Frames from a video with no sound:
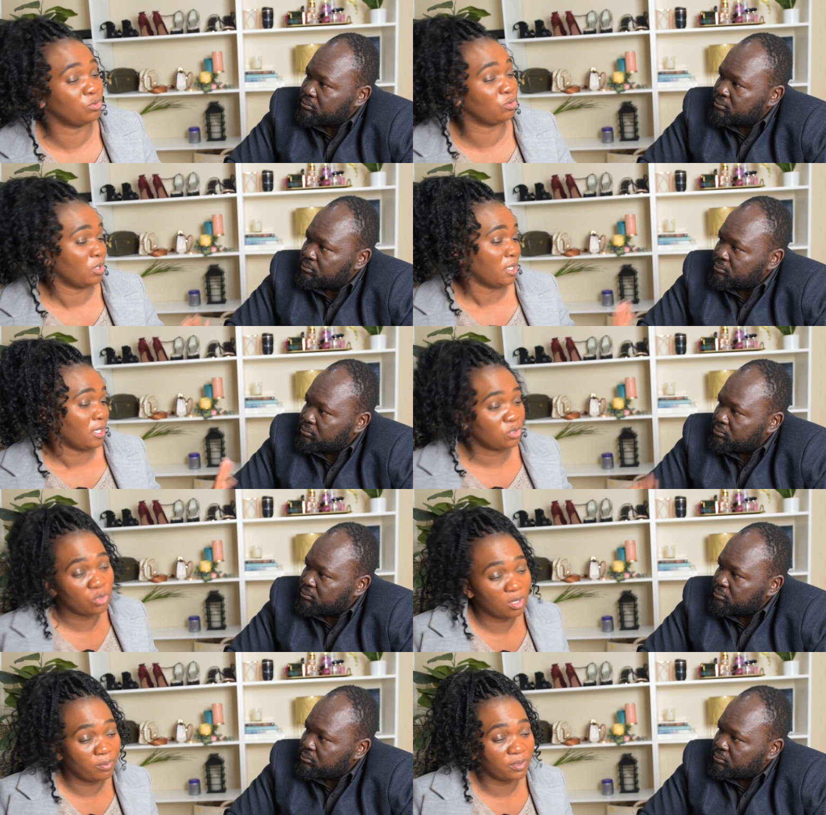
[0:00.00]
Speaker 1: to
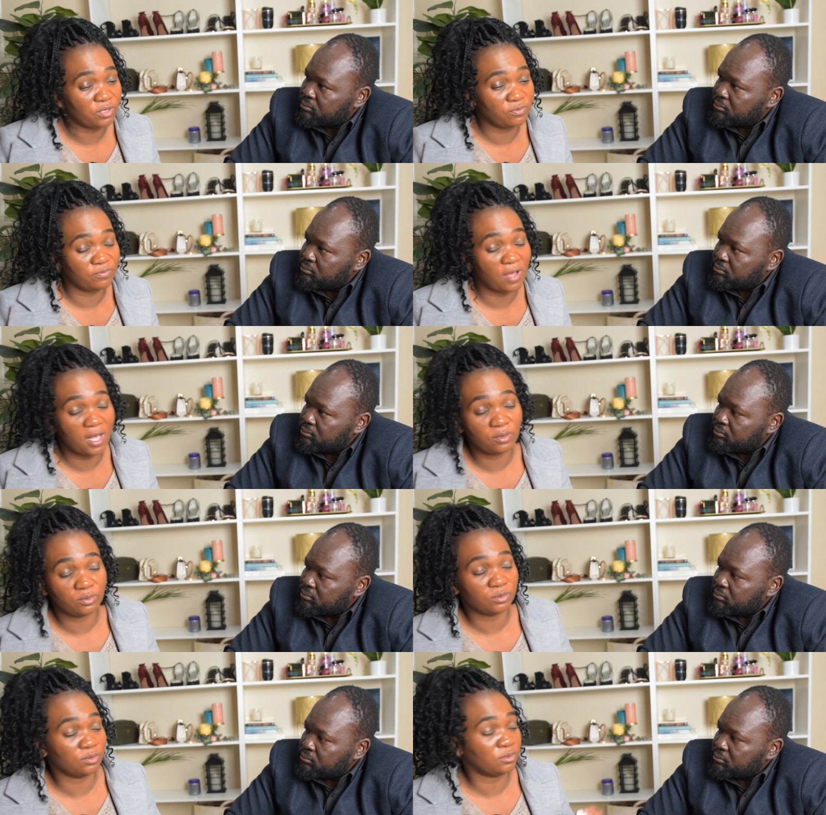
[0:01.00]
talk about
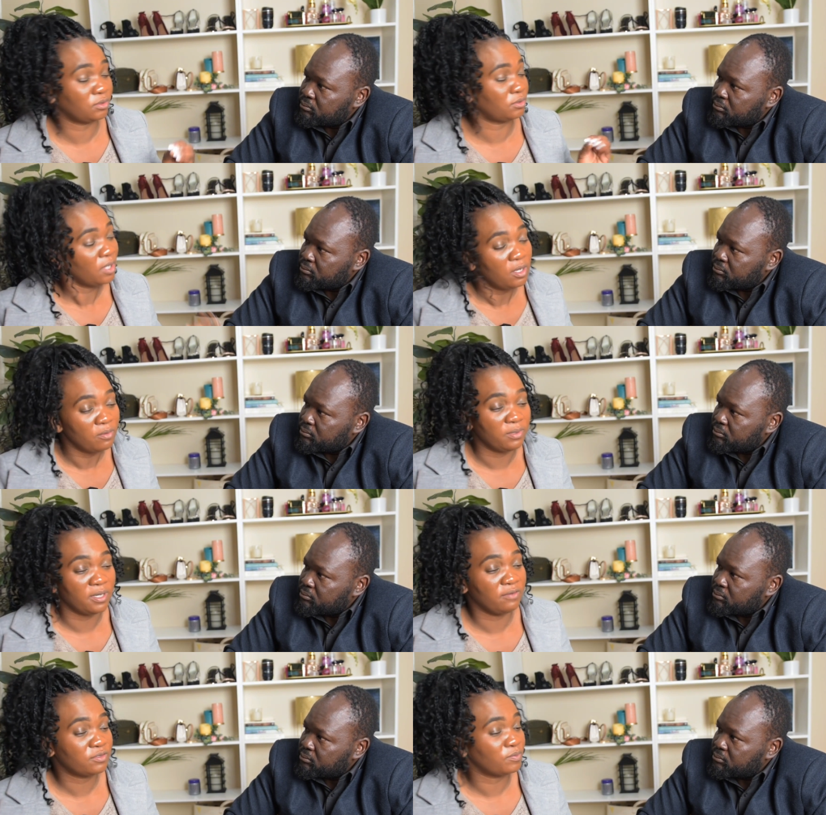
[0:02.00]
values,
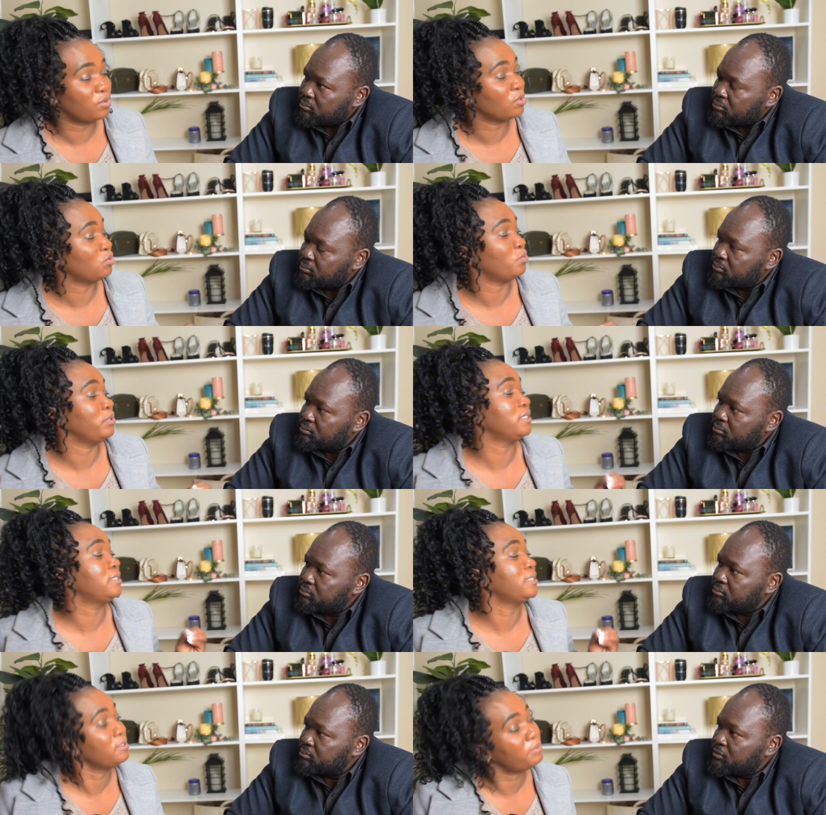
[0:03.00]
beliefs, because we'll be
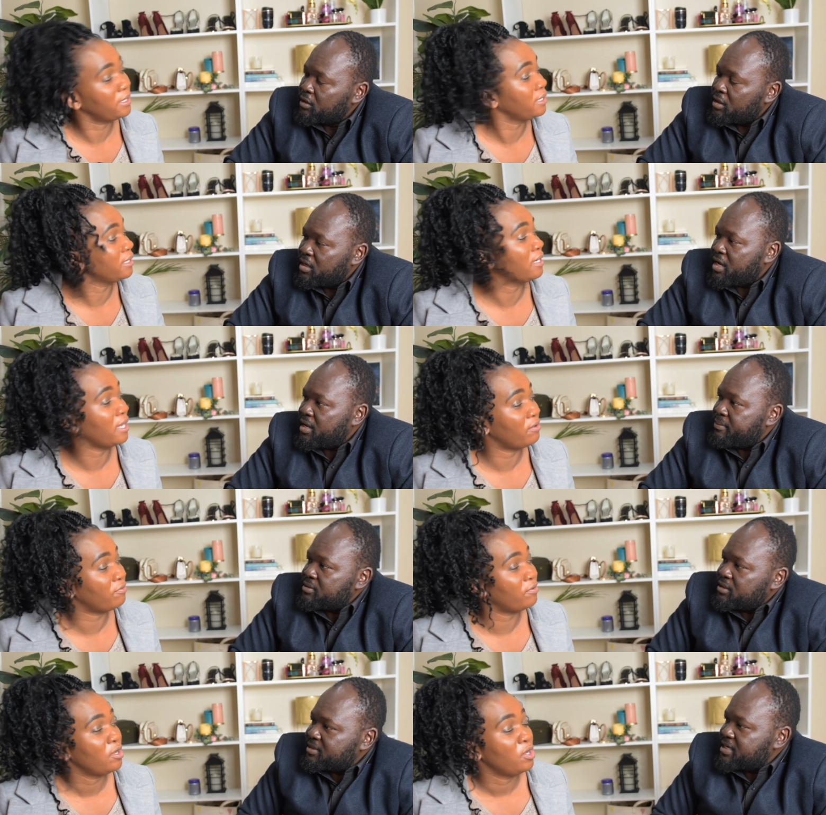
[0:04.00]
deeply in yeah, love. Yeah,
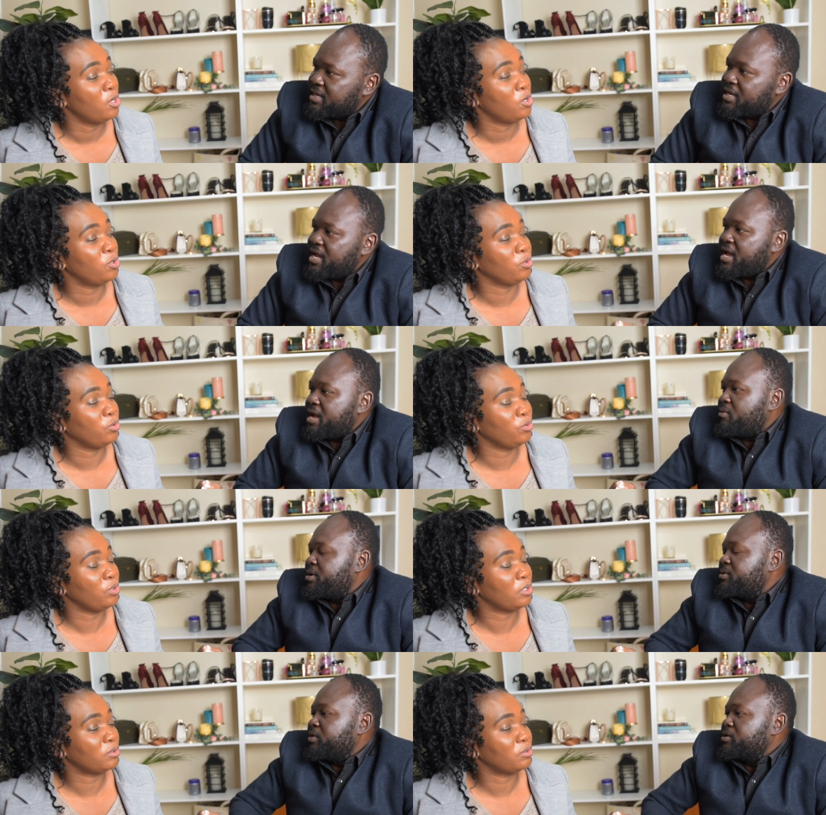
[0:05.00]
what I was saying, yeah, yeah.
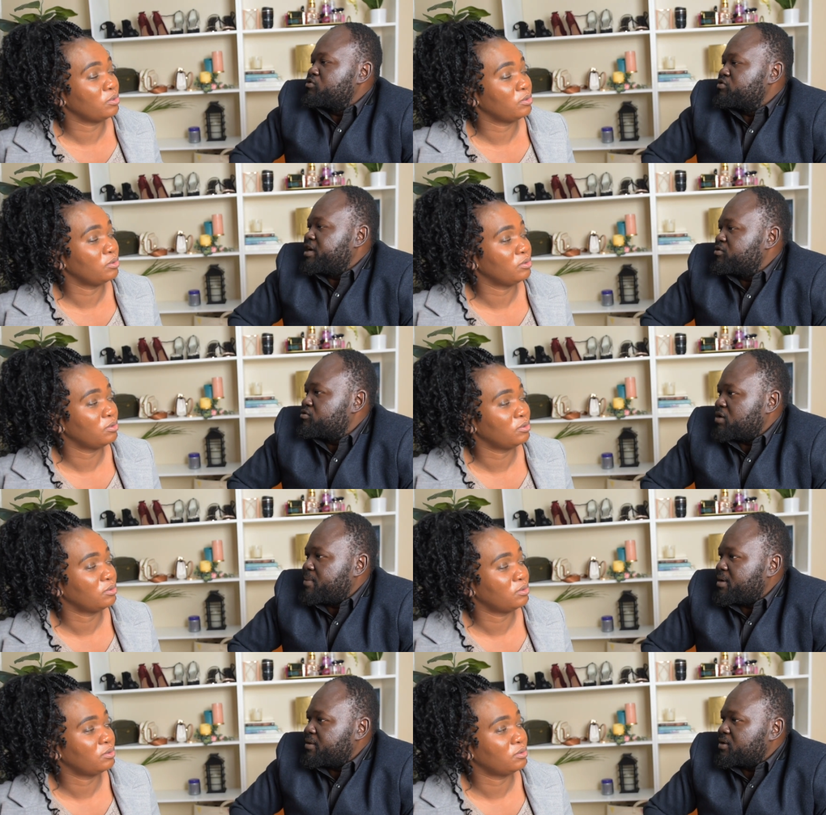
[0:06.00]
when you
Speaker 2: want to try to
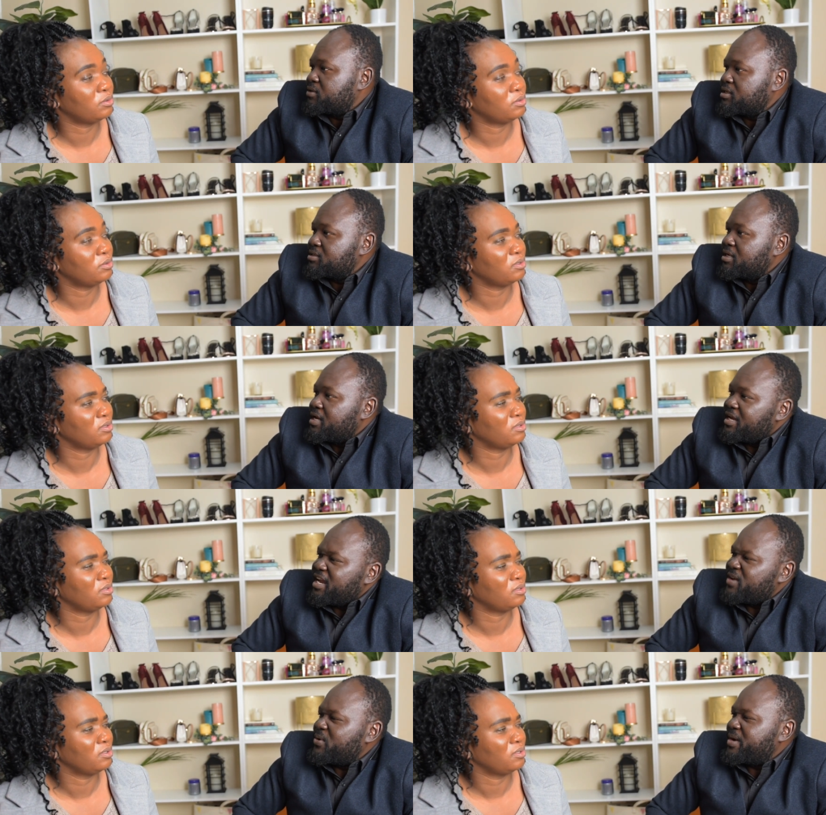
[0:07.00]
talk about those ones, yeah.
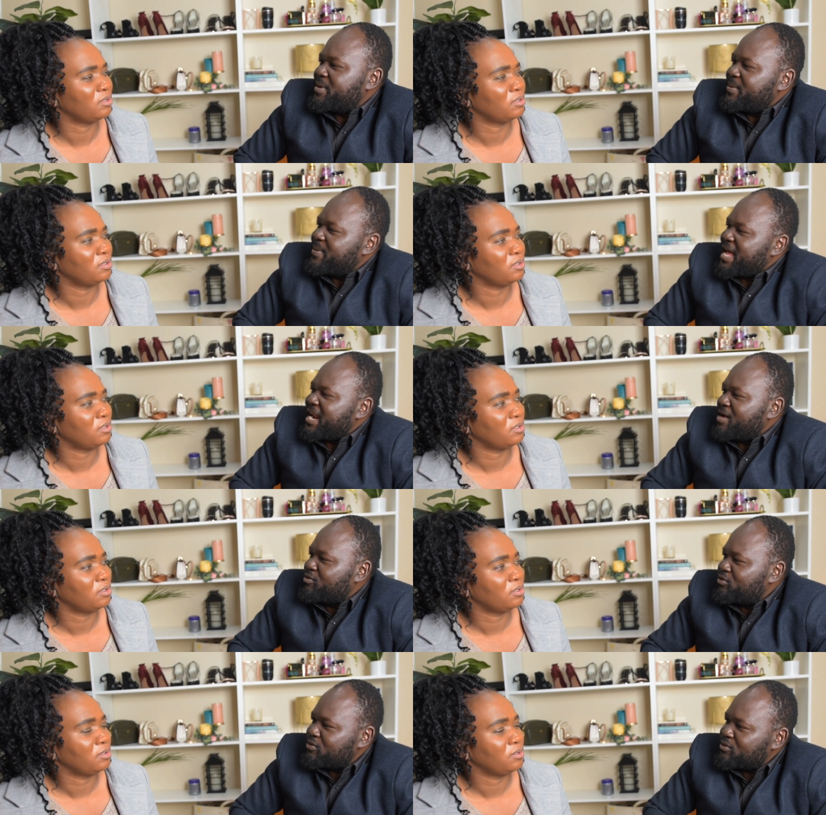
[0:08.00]
Hmm. you know what, baby, I
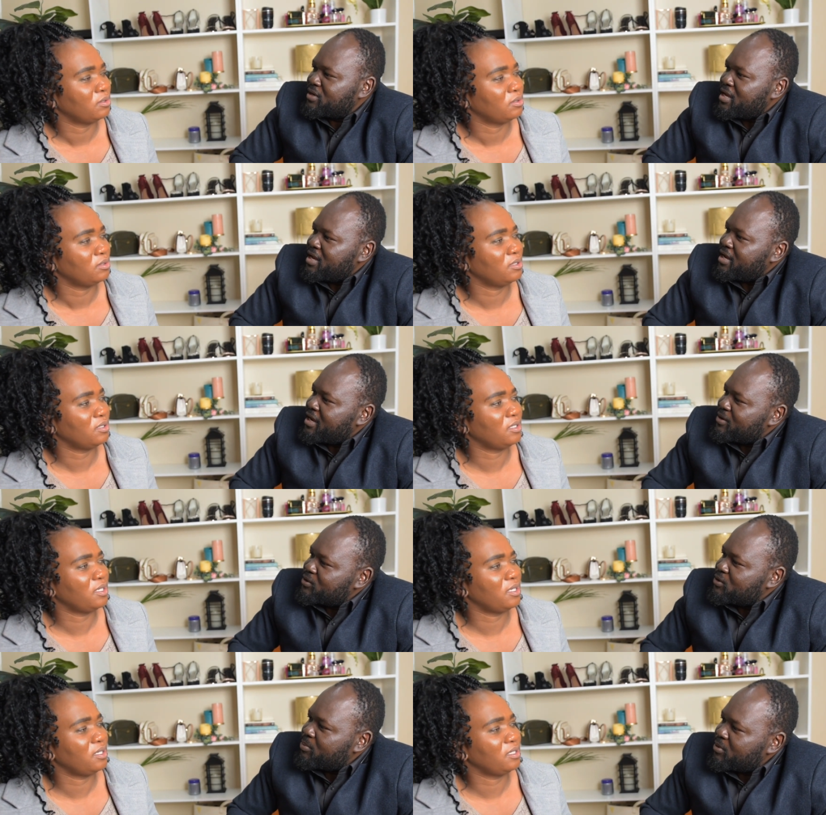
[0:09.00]
love you. Yeah,
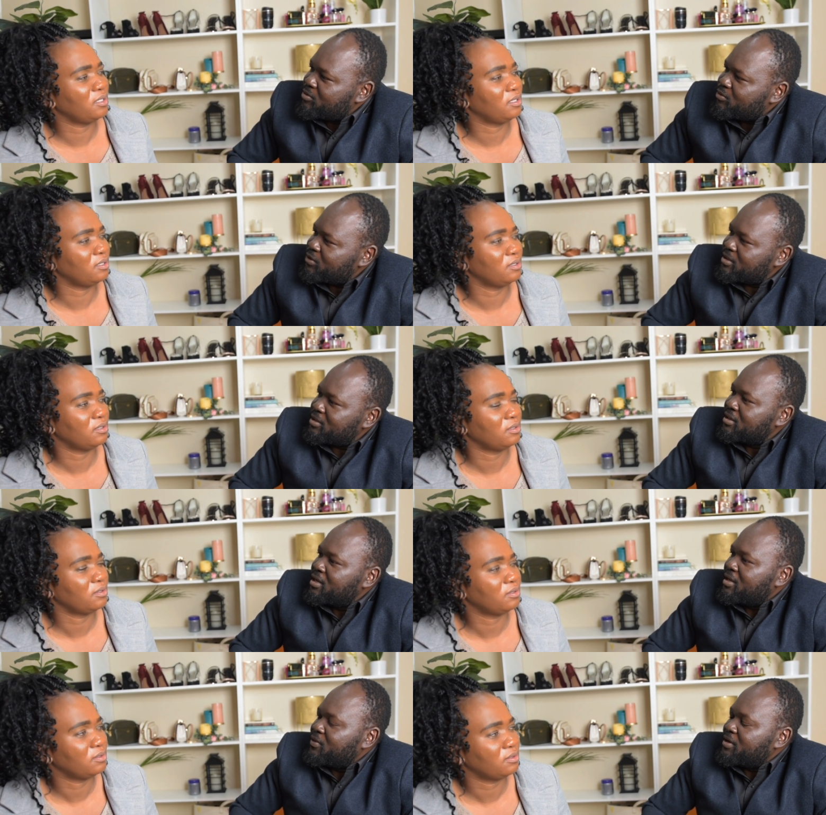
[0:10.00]
hey. so eh. beautiful. Then
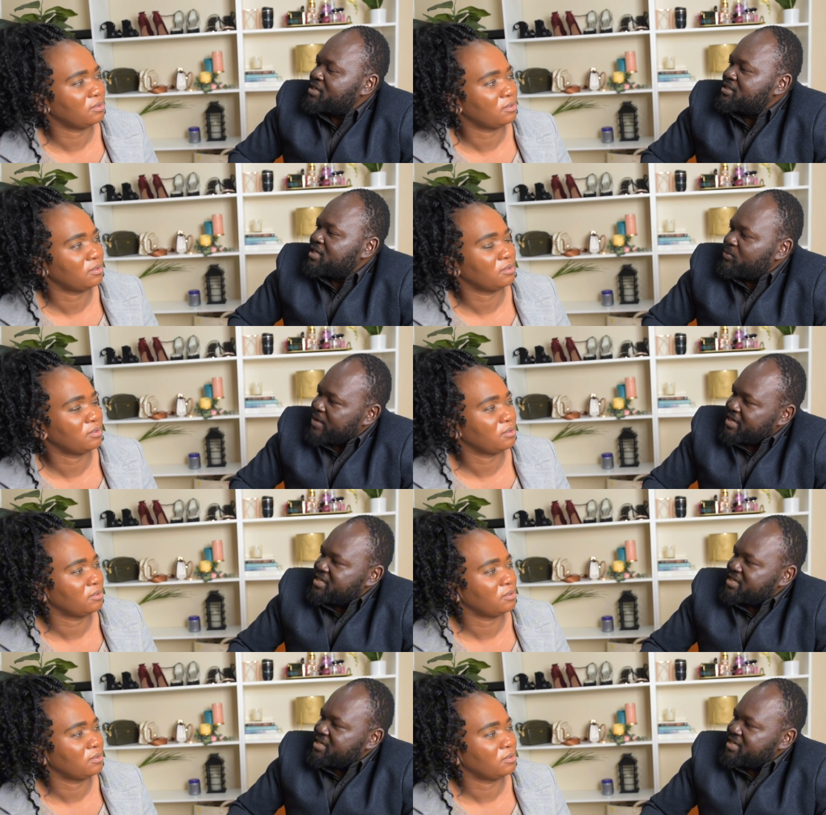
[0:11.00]
the next thing we are